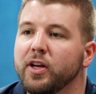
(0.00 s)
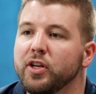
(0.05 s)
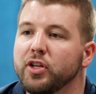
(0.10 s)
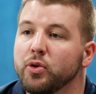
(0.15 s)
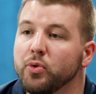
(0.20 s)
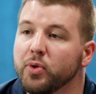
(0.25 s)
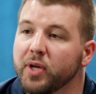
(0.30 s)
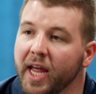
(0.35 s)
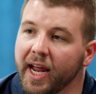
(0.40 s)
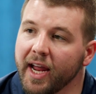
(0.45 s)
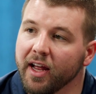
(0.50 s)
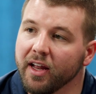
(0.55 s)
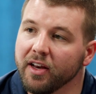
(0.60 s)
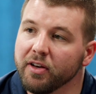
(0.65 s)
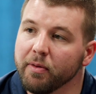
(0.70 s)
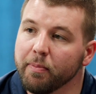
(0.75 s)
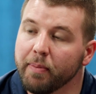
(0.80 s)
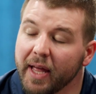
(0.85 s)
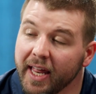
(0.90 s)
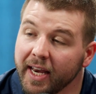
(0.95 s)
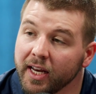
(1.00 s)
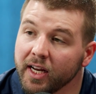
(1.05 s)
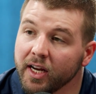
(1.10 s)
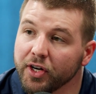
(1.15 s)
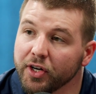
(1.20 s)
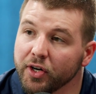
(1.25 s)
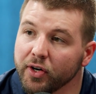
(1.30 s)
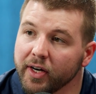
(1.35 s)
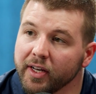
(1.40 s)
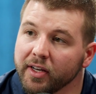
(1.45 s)
You can, depending
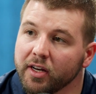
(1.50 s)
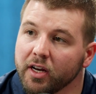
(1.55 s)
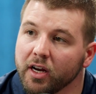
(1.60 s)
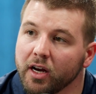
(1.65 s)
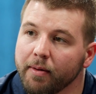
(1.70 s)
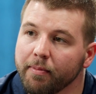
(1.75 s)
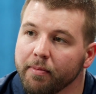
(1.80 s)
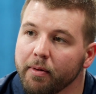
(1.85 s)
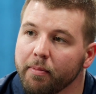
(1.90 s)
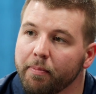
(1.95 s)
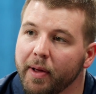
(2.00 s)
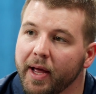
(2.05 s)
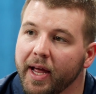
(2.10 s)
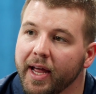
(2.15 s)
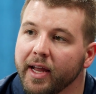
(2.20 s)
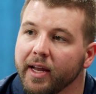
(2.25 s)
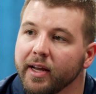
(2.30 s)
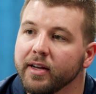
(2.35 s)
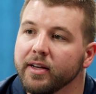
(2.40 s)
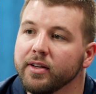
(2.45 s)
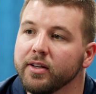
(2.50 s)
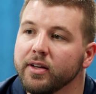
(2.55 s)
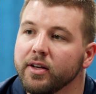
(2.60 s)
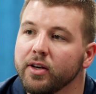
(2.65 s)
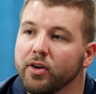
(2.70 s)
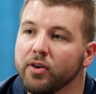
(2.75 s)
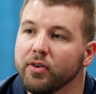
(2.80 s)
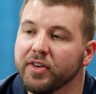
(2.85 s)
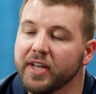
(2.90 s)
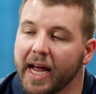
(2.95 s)
on your income, pay
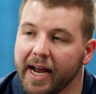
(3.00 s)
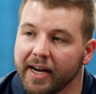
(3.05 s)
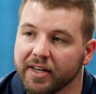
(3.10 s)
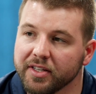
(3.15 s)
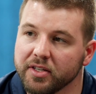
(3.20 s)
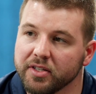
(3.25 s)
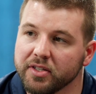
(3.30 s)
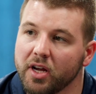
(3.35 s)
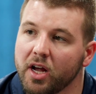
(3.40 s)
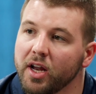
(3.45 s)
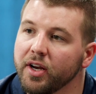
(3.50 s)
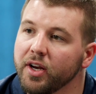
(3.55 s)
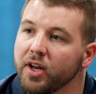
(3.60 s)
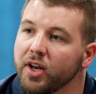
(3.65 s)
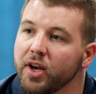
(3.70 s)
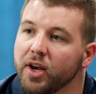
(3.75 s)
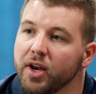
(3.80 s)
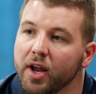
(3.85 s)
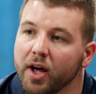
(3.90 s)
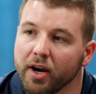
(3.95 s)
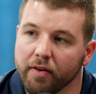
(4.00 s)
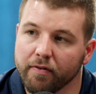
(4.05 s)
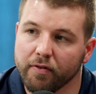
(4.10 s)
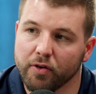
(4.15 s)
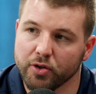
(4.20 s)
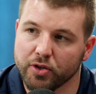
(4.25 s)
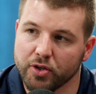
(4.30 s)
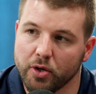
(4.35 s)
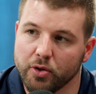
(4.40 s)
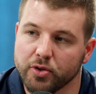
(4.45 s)
taxes on none of
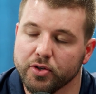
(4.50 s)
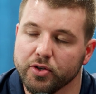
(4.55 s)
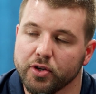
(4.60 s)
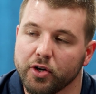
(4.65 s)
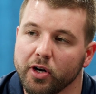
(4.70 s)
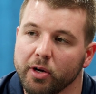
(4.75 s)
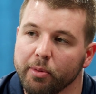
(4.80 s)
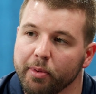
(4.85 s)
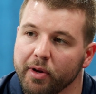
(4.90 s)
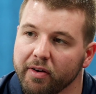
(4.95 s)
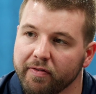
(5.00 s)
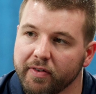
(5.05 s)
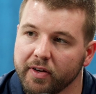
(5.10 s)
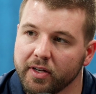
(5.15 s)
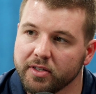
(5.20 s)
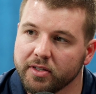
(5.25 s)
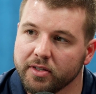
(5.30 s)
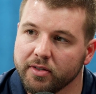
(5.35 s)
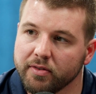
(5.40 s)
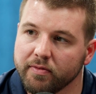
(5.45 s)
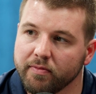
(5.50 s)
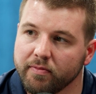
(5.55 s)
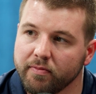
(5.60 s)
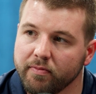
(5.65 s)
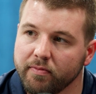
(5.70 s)
your Social Security benefits.